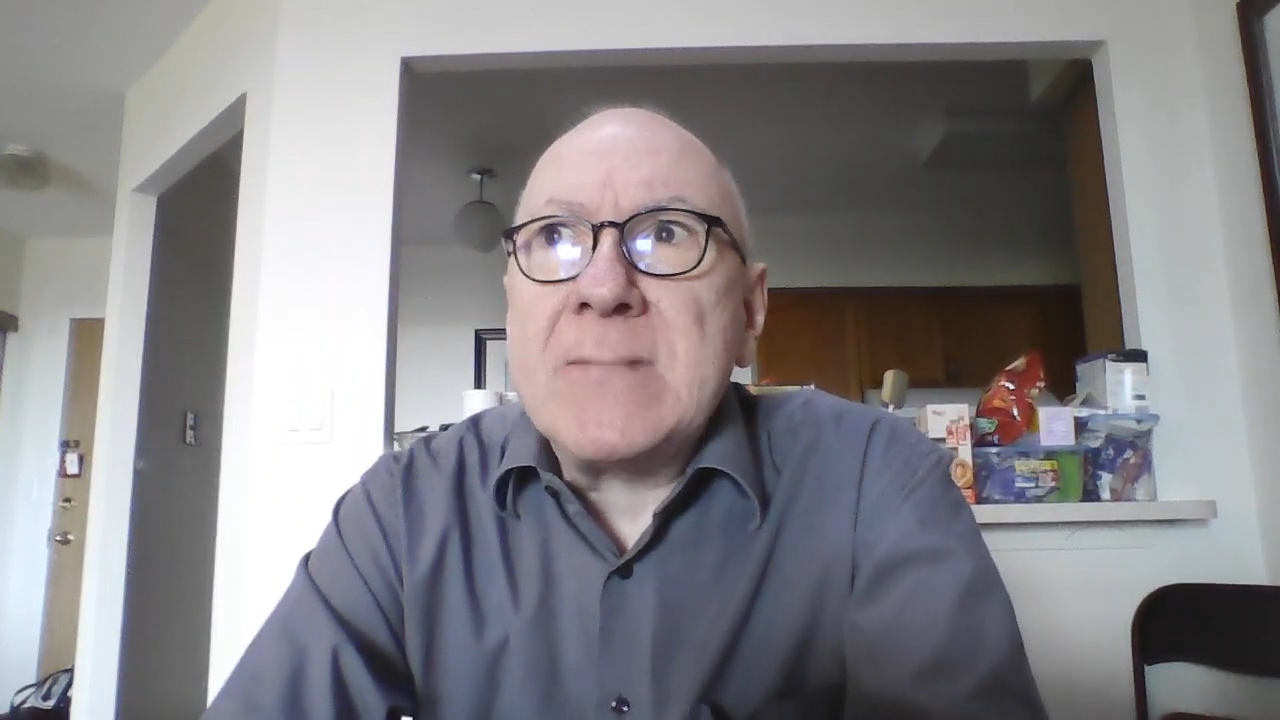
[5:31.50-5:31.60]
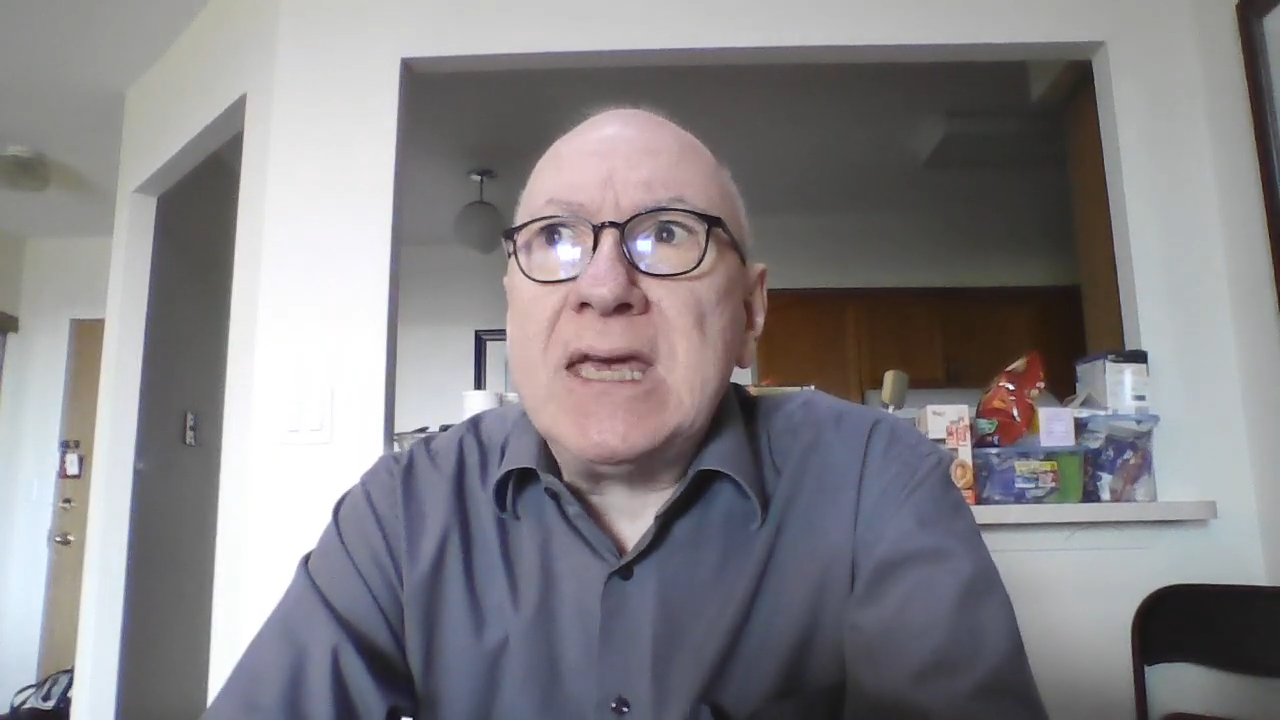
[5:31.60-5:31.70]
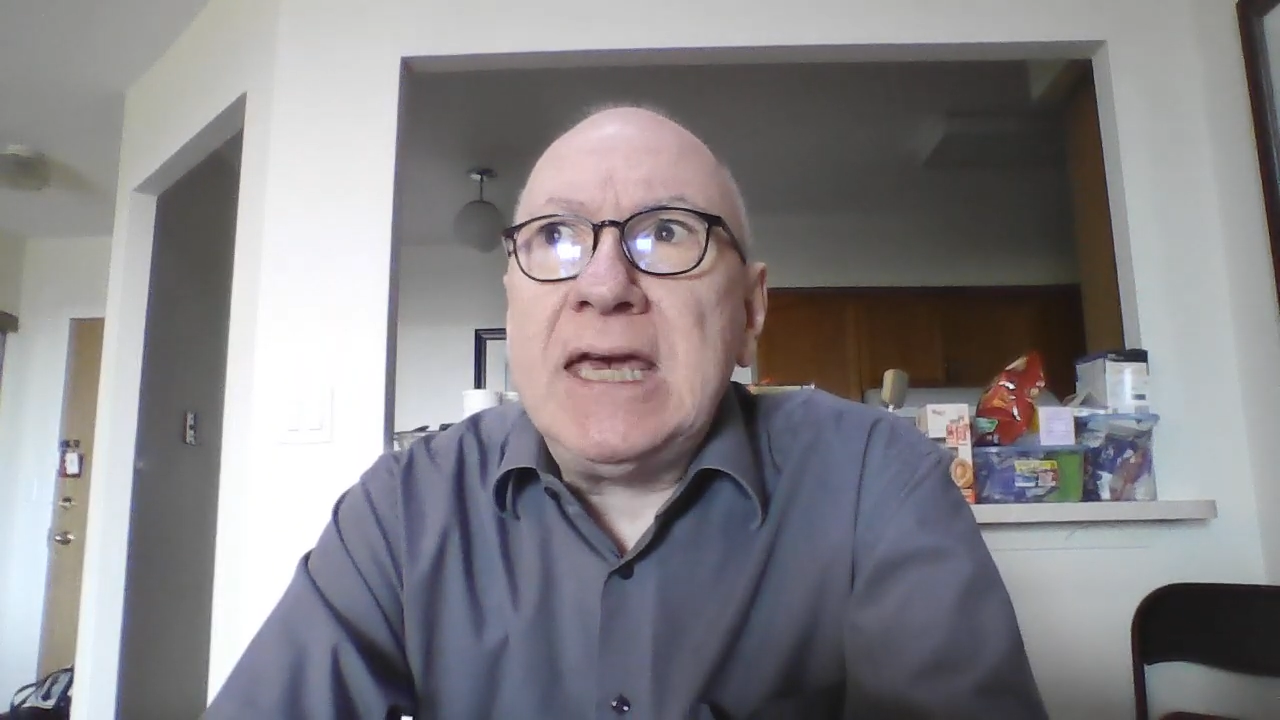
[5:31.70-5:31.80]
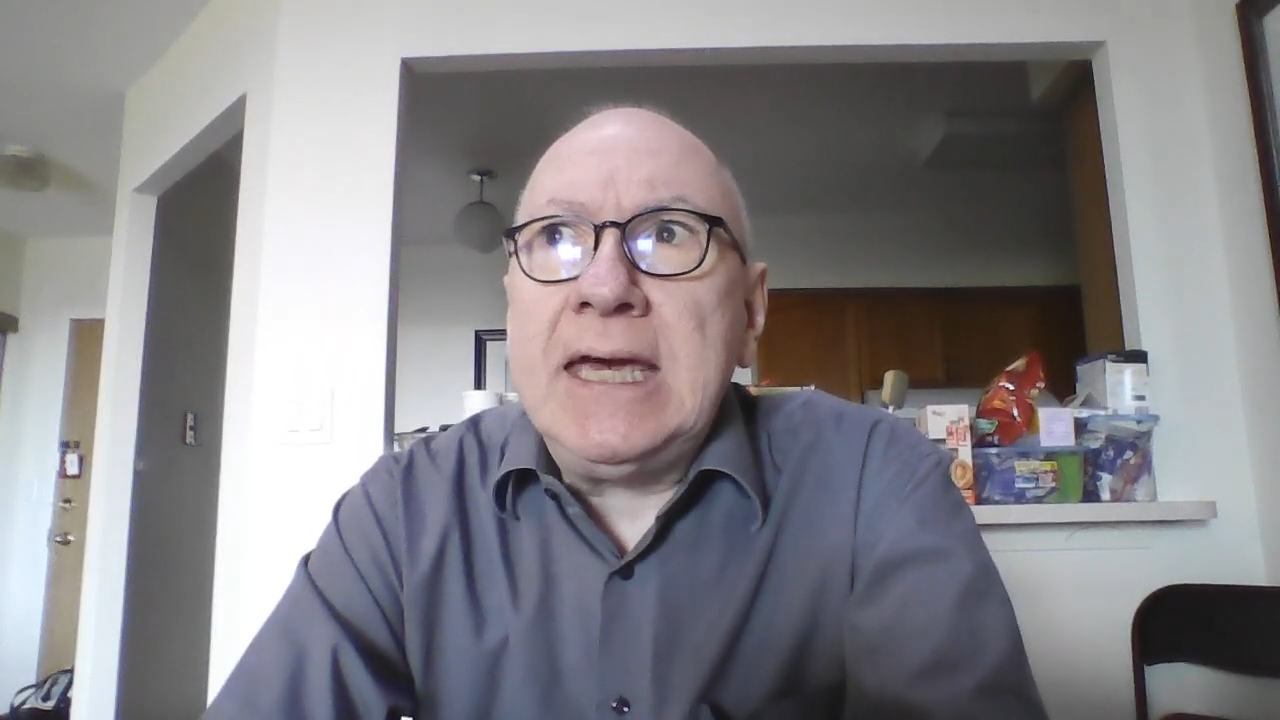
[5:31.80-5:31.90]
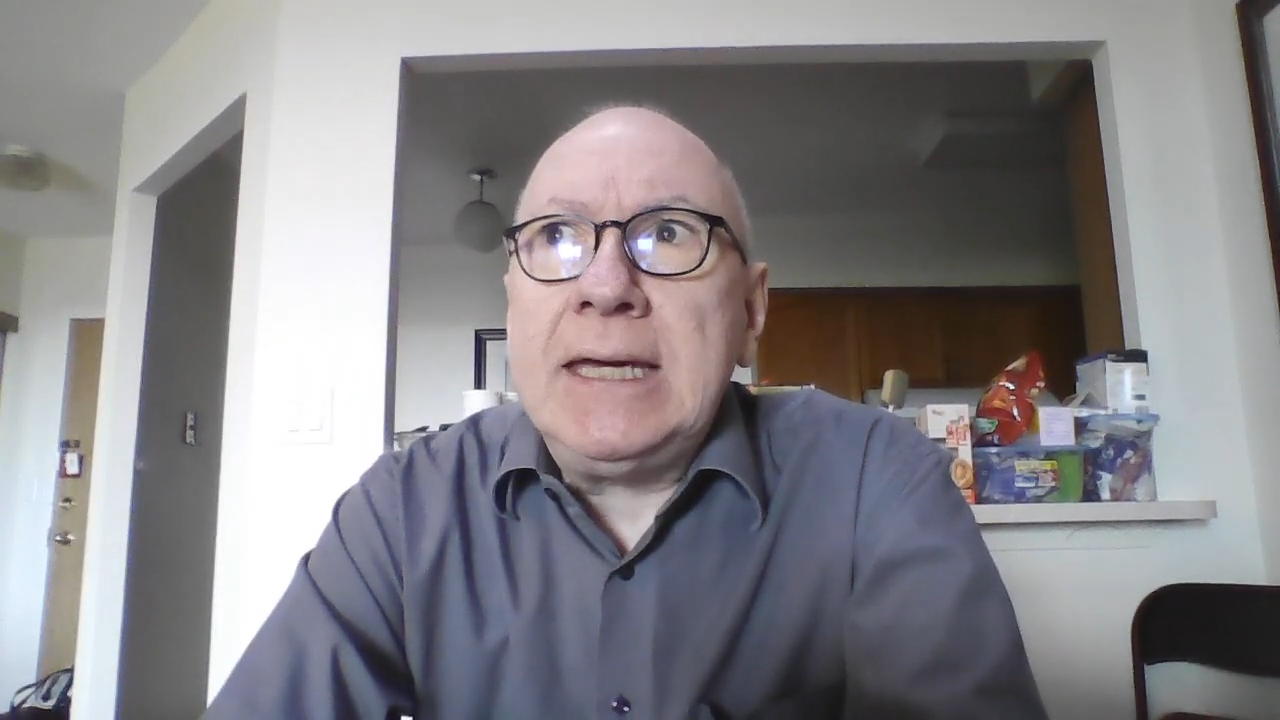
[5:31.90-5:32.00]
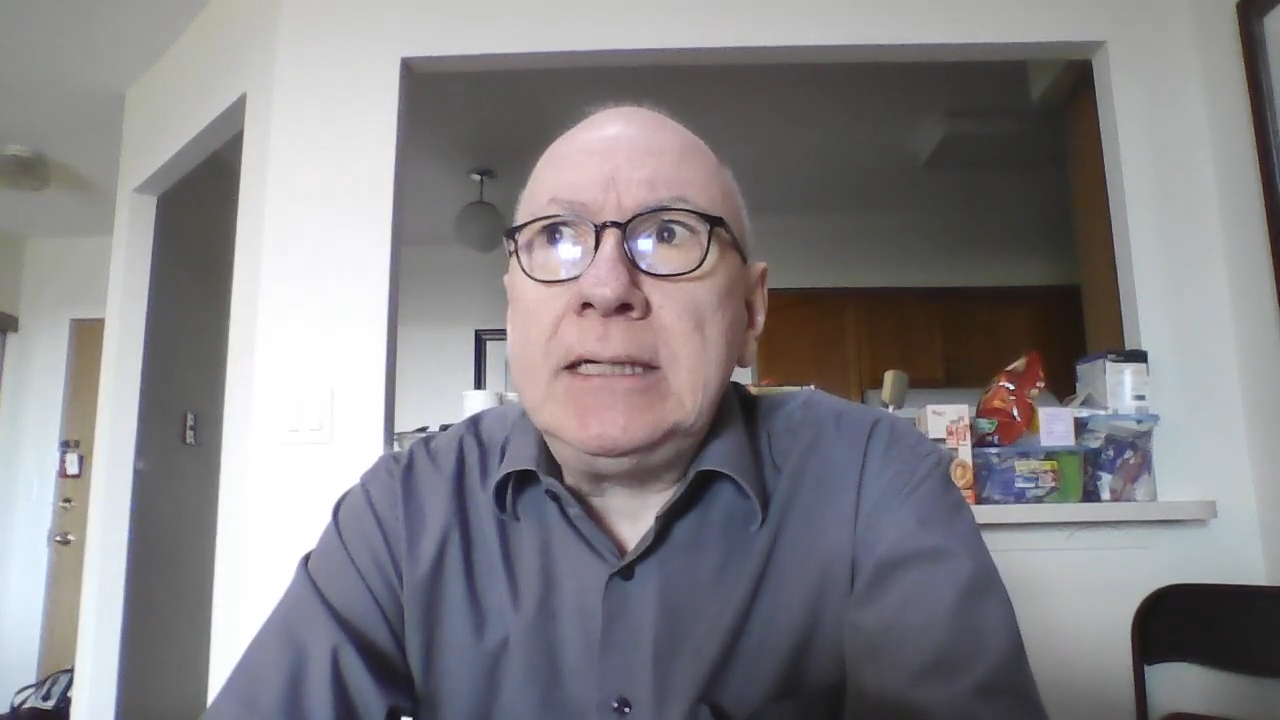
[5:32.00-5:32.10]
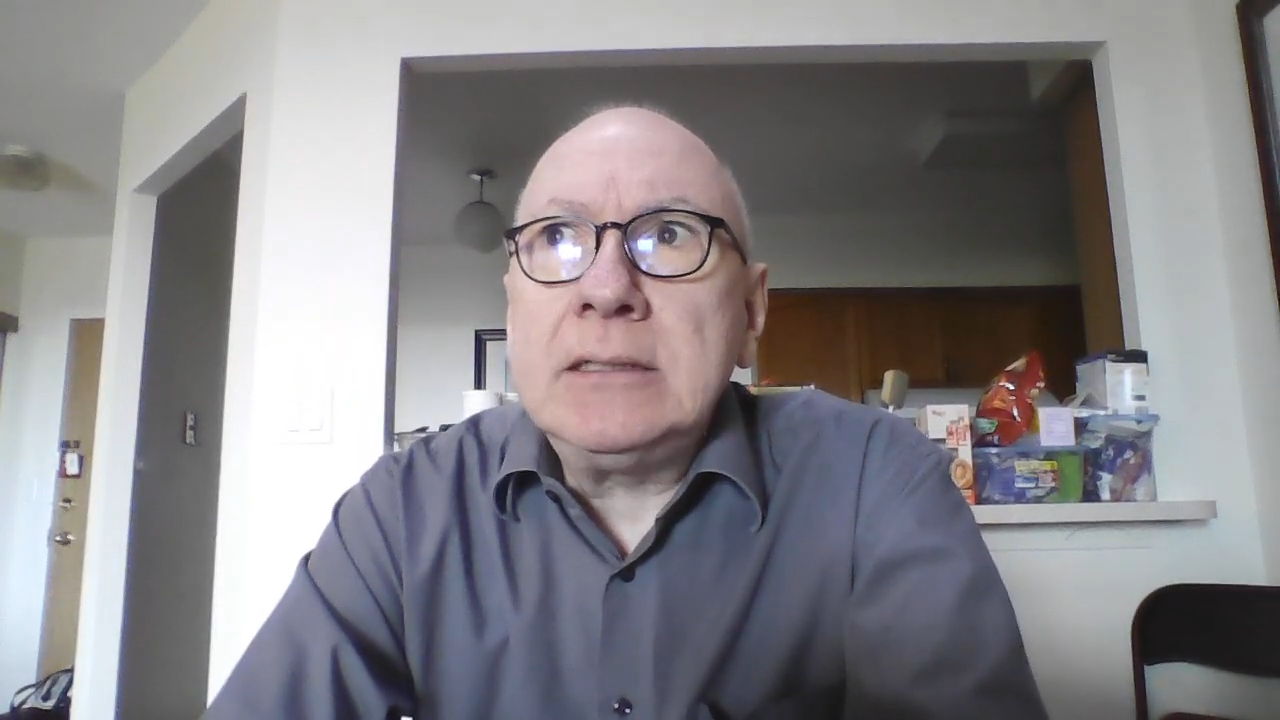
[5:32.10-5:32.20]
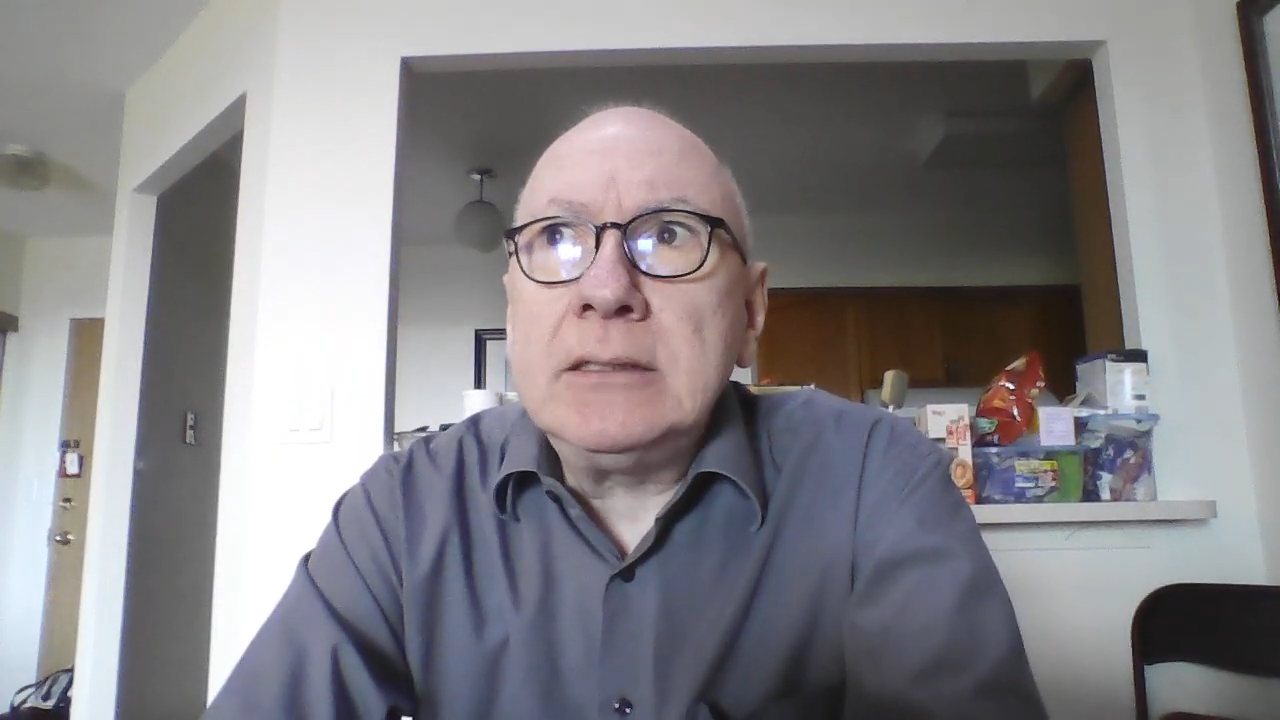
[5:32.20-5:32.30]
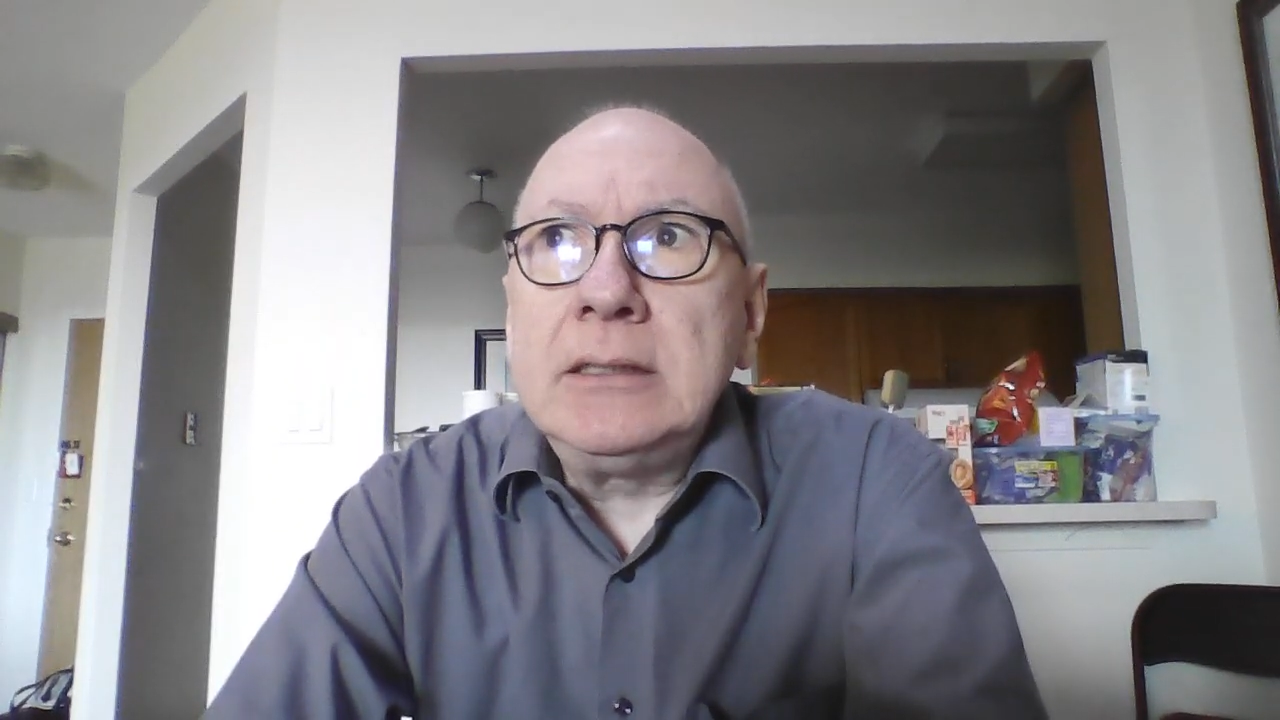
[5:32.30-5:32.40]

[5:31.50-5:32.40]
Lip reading: And